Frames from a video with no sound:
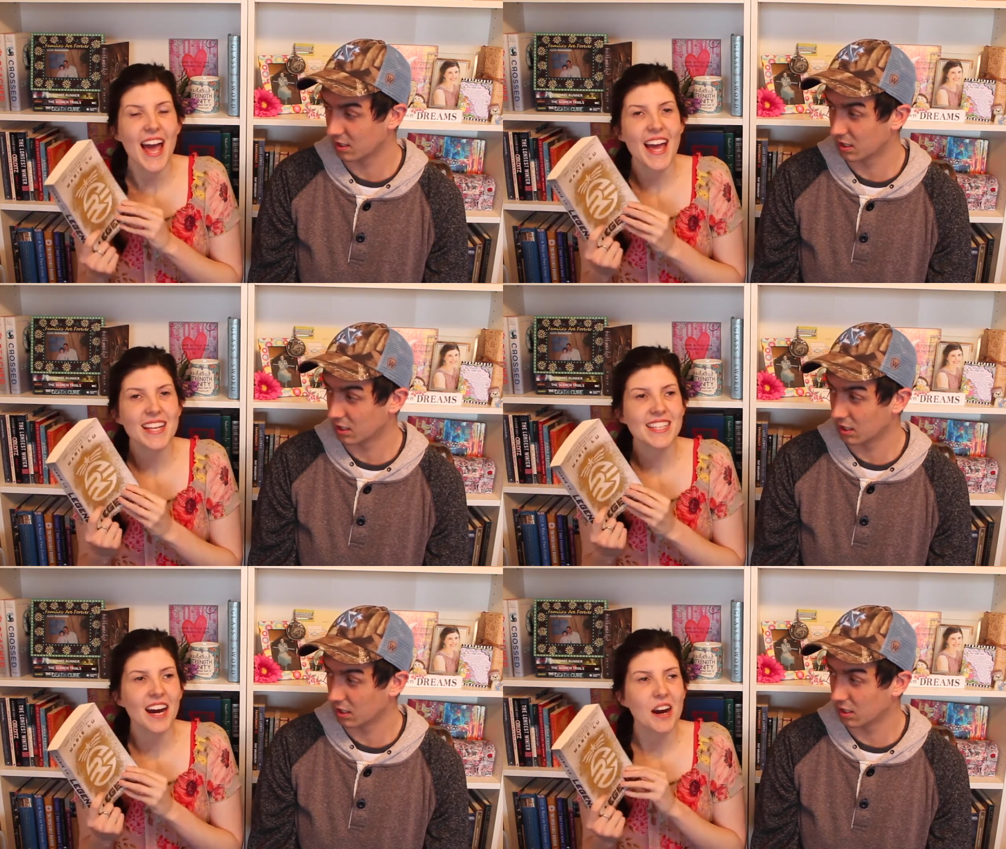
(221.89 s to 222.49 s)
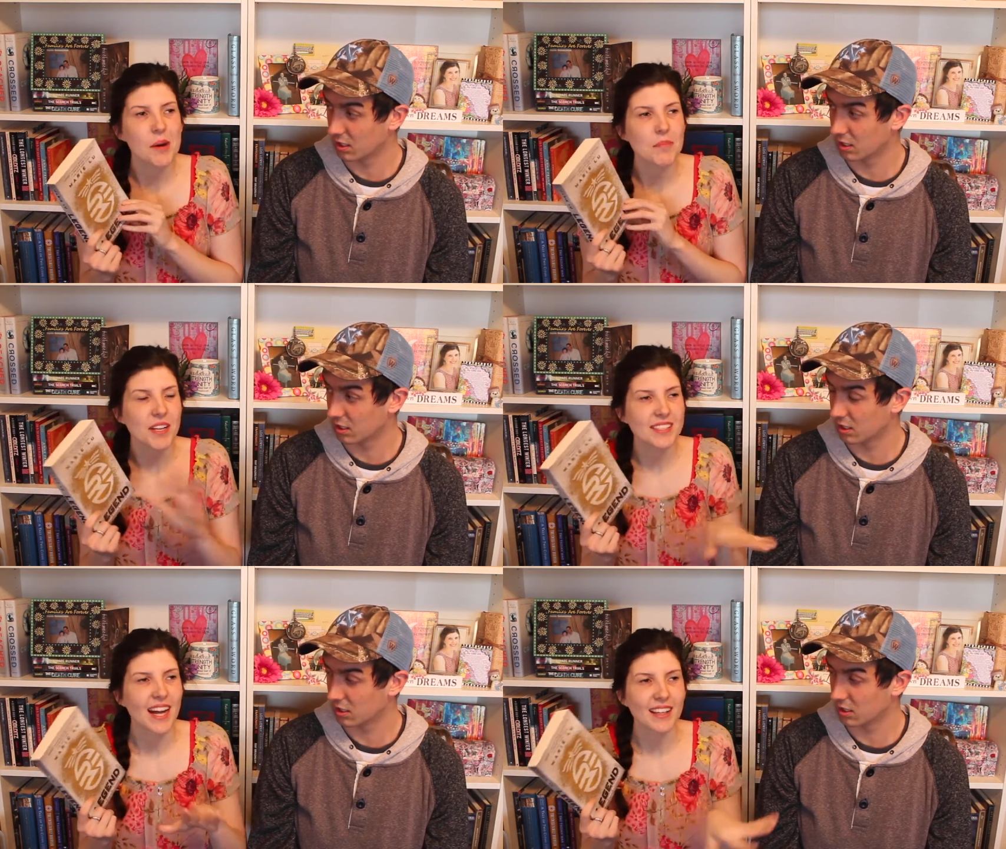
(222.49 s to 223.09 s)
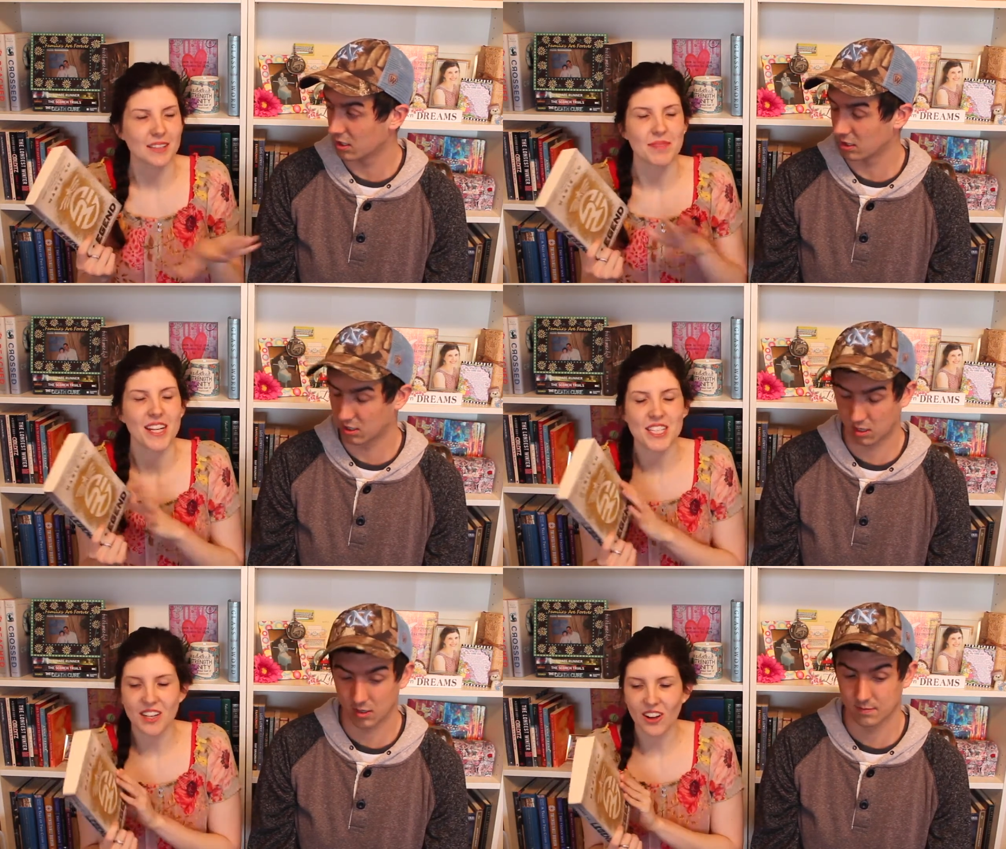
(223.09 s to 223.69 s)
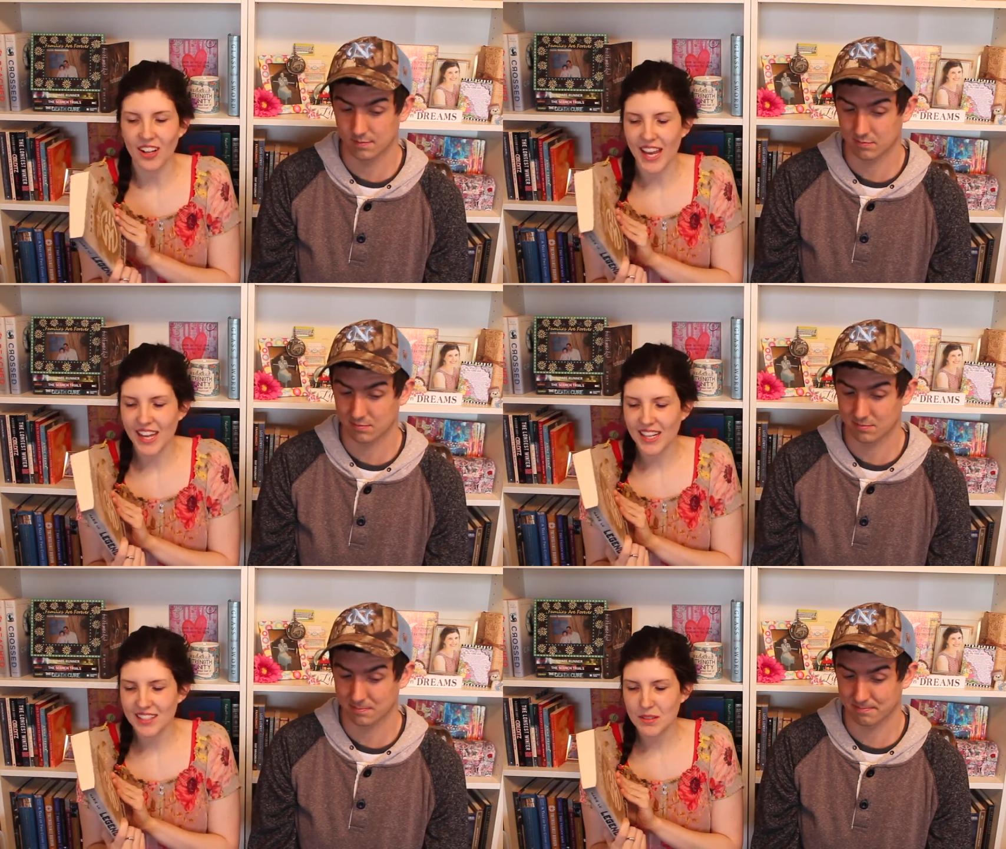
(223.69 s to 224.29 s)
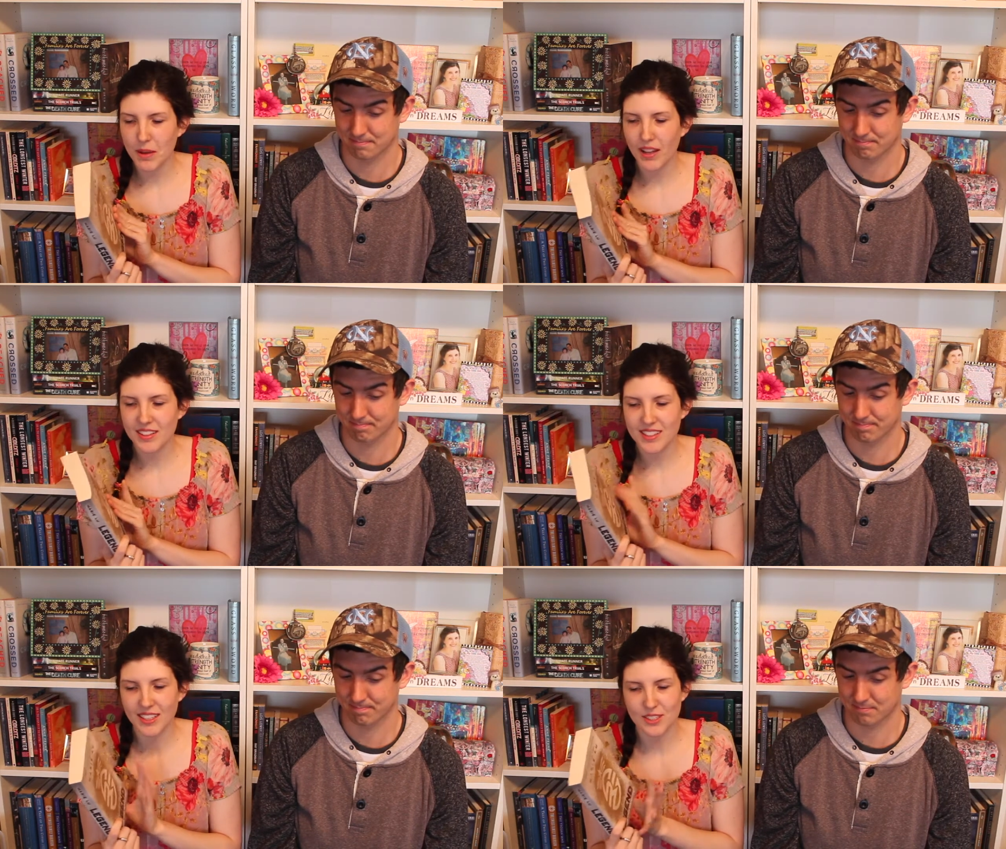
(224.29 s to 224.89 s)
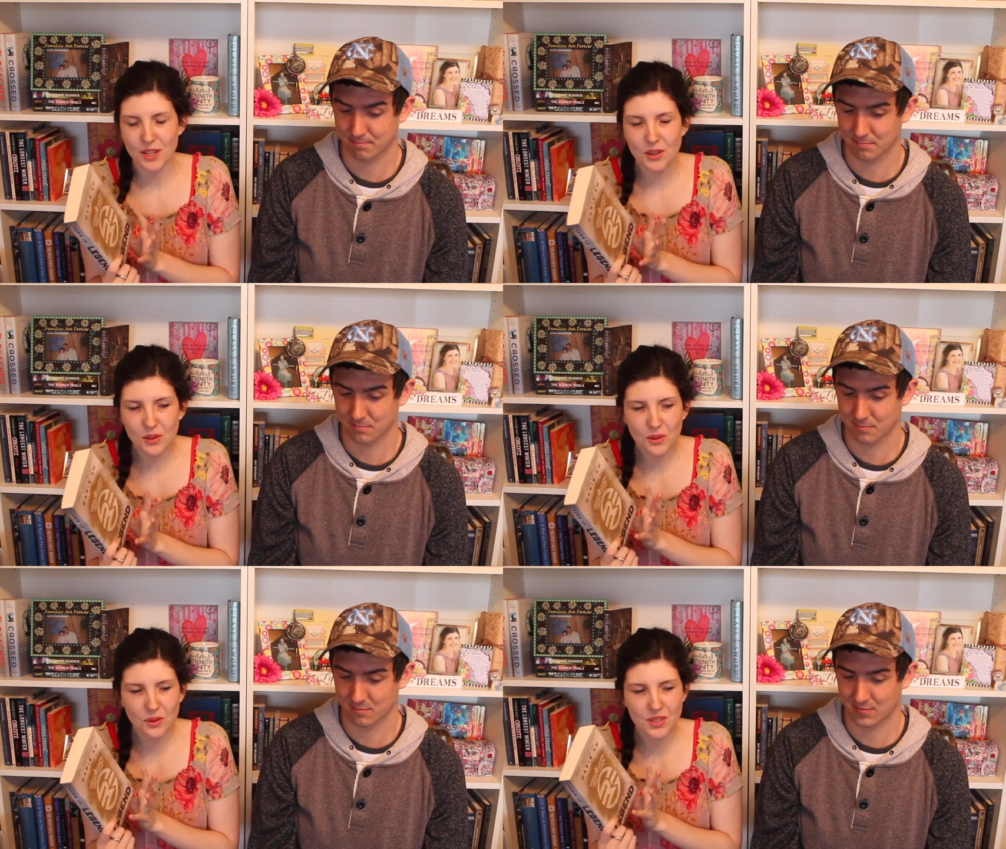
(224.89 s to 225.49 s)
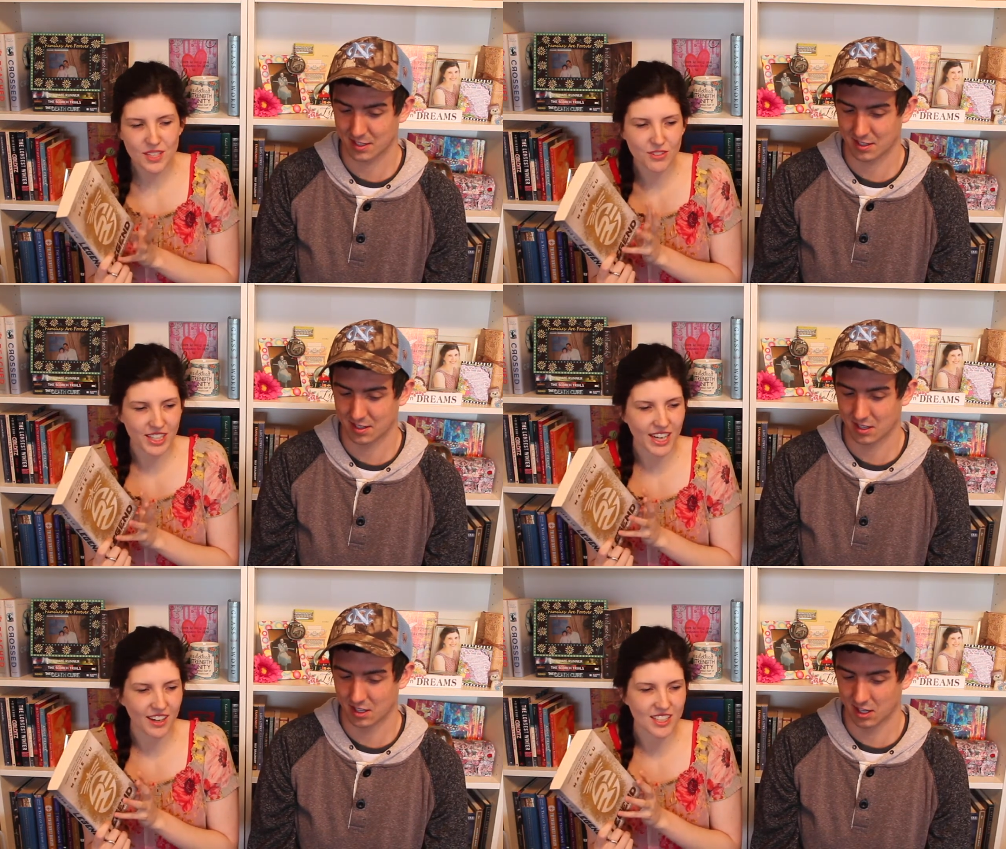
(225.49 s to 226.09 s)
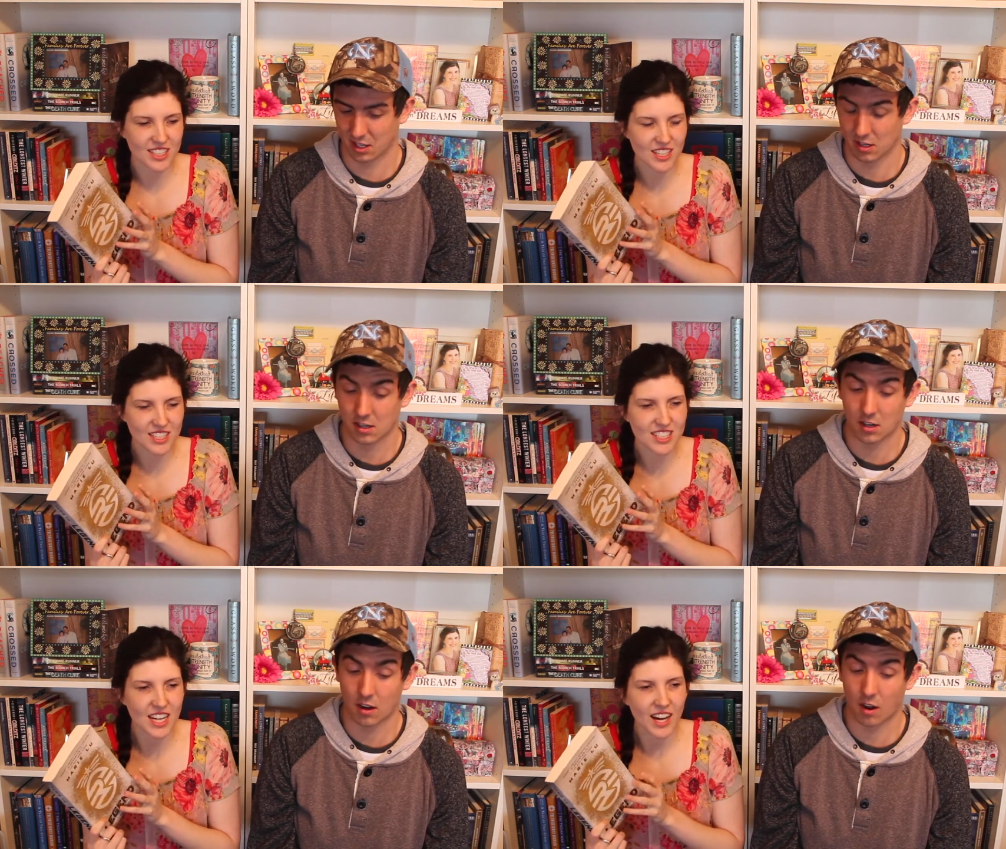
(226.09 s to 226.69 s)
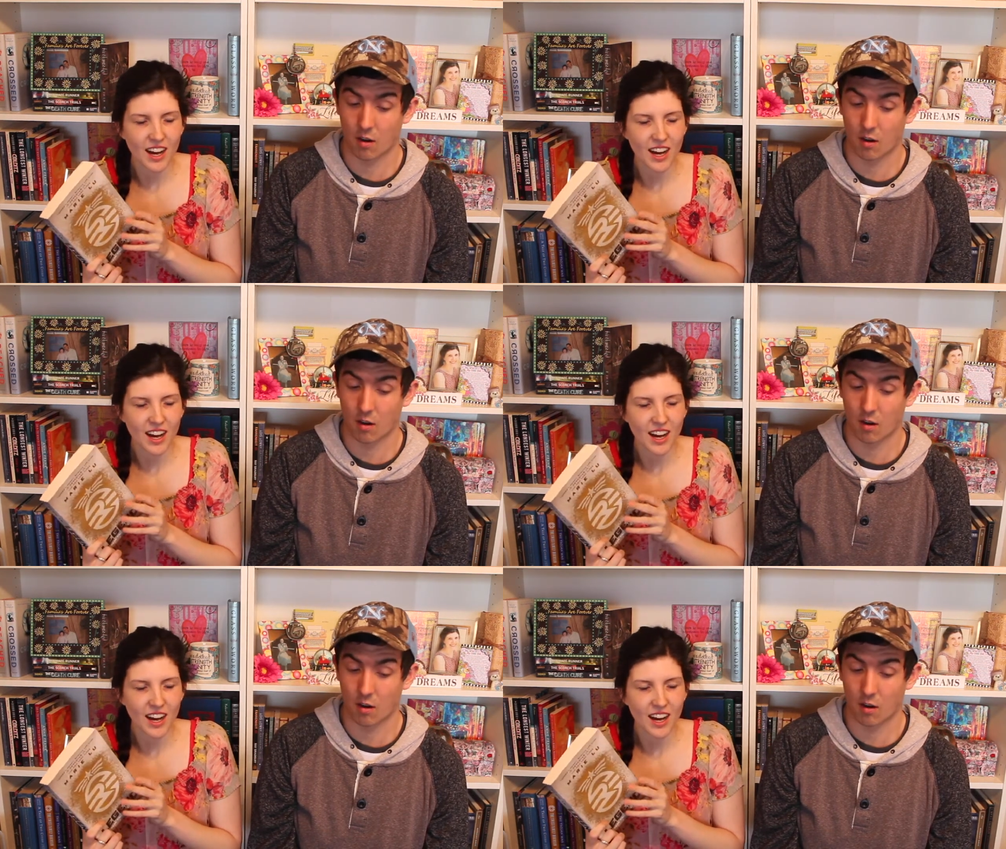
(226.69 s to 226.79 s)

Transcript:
Speaker 1: and um, but it's not like Matched at all. And it's about these like two different characters.